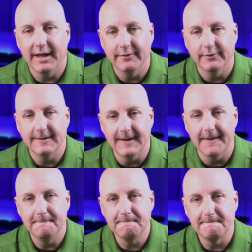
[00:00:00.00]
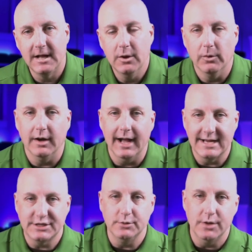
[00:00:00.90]
every day. Well,
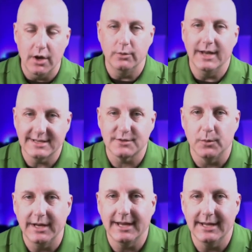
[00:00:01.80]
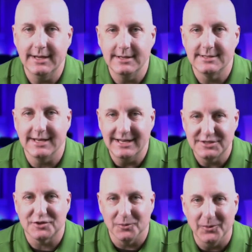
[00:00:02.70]
as you know, next week is
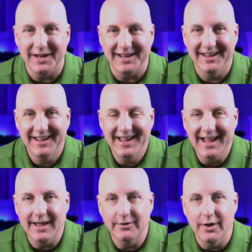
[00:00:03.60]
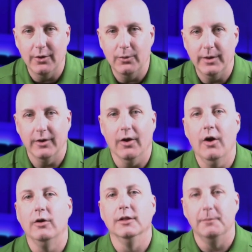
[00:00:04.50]
Easter week. And though we are
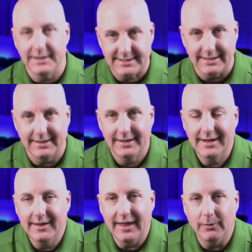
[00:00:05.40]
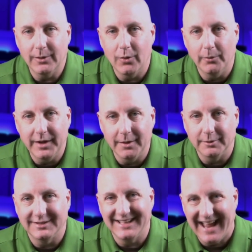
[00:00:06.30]
all lamenting that we won't be
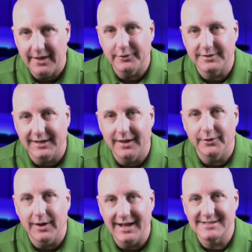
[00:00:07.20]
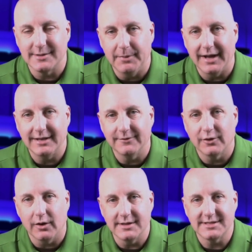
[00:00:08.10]
able to gather together as the body of
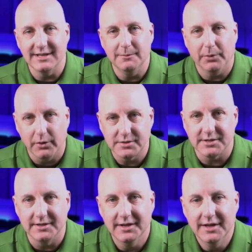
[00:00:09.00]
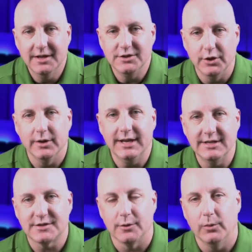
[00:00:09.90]
Christ in person during
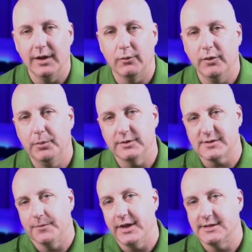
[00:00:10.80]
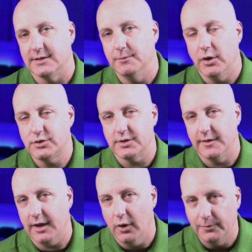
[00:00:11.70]
Easter week, we put some things in motion
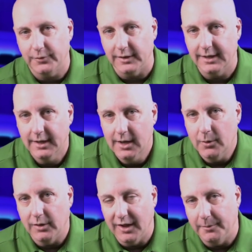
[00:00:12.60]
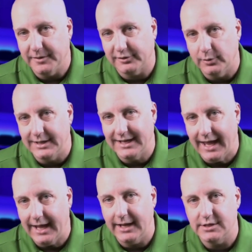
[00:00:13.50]
that hopefully will help us to
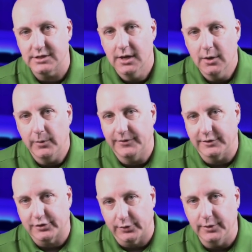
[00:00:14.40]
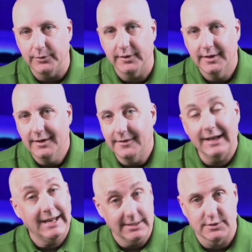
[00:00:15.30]
engage with the truth
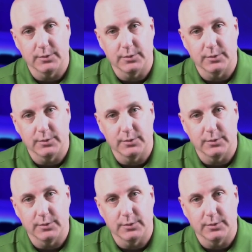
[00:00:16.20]
that He is